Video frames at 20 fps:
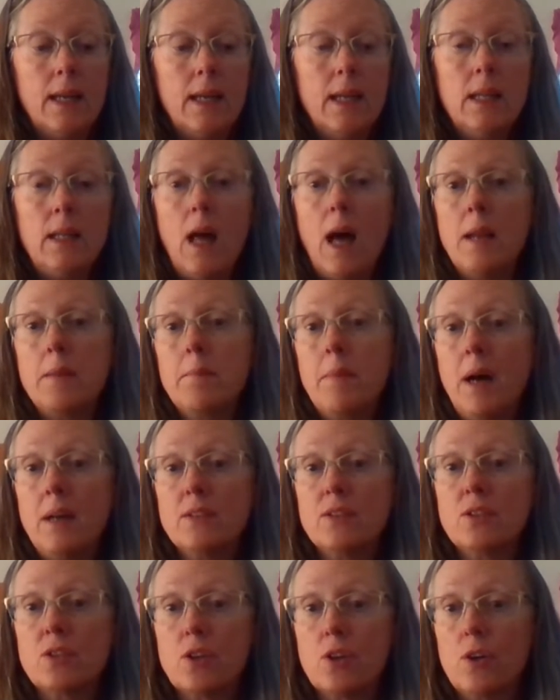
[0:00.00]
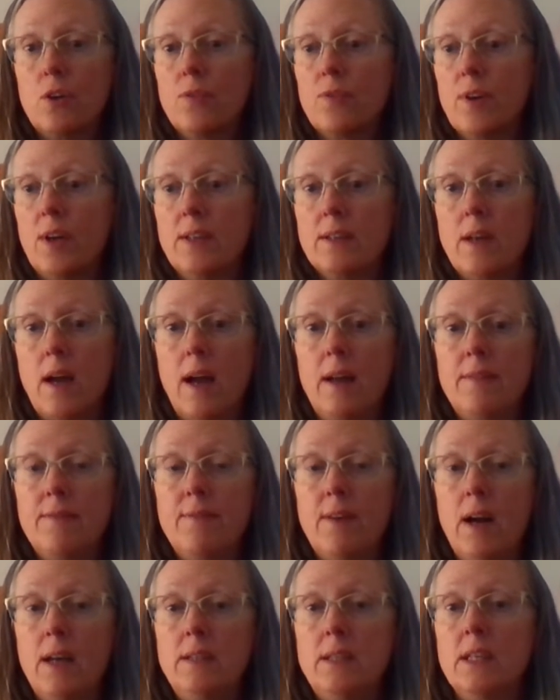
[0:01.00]
Elon Musk's girlfriend I
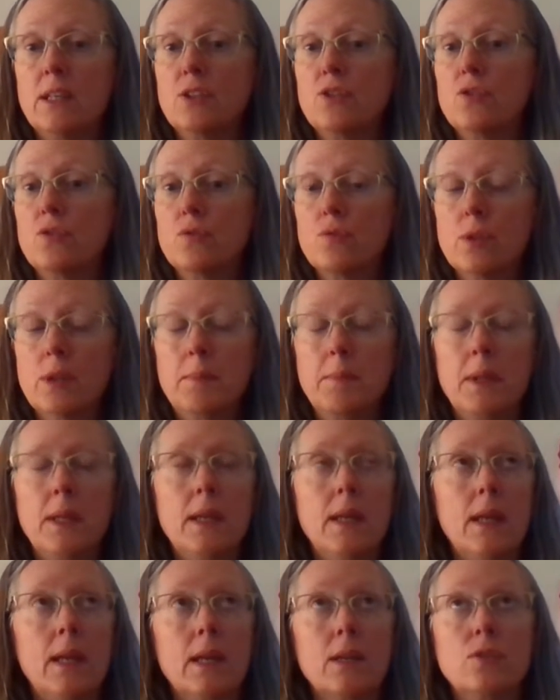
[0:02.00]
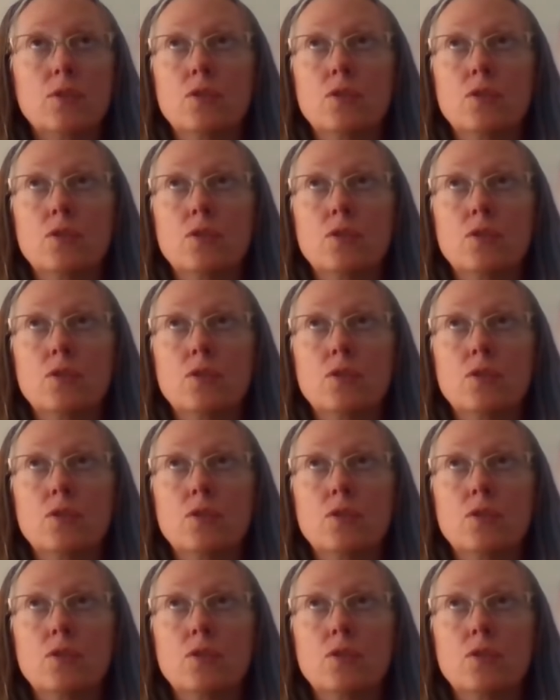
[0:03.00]
find extremely